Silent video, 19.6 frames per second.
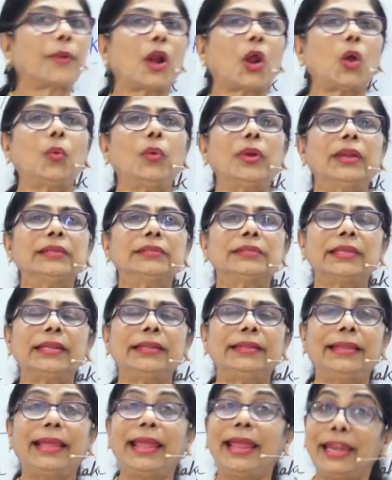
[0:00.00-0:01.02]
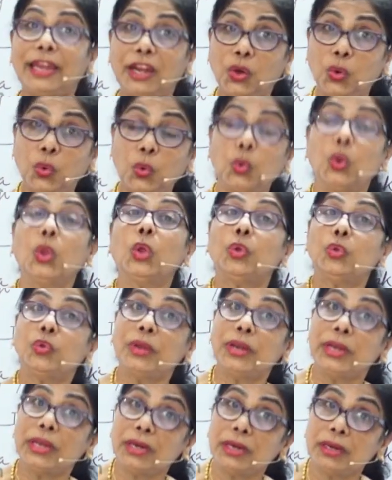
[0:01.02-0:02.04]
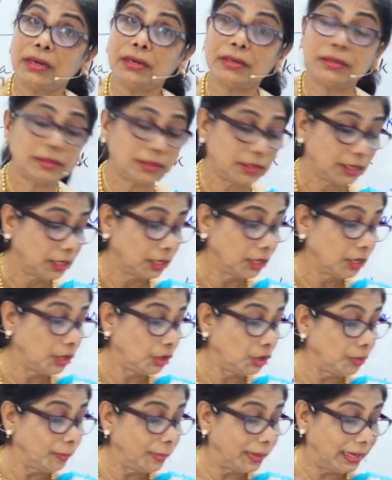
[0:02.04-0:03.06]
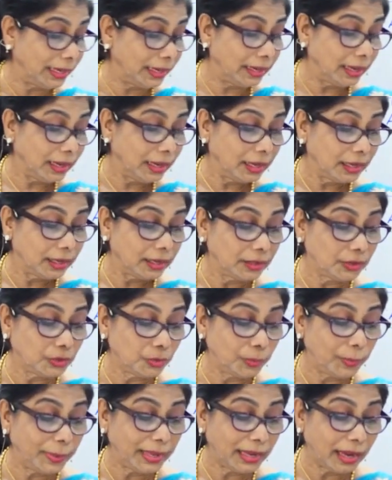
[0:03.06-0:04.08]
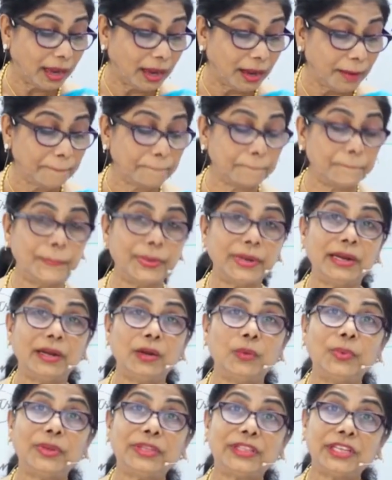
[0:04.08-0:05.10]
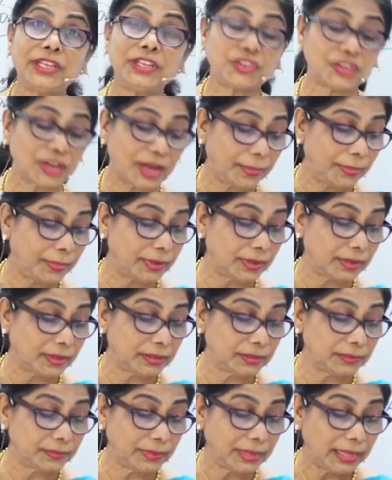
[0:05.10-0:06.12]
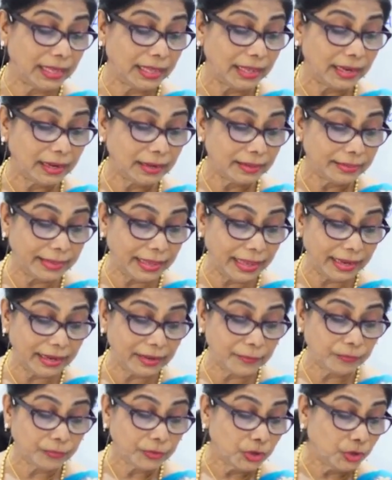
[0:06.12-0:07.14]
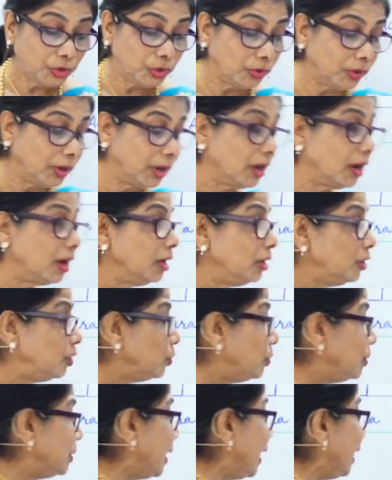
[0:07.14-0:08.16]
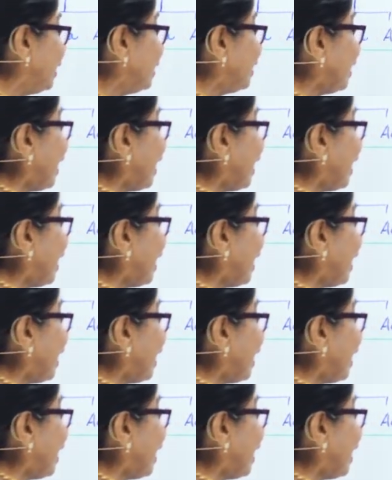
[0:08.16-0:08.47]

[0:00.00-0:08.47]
proud and sit there. No, you learn to be humble with each other. Then you learn to take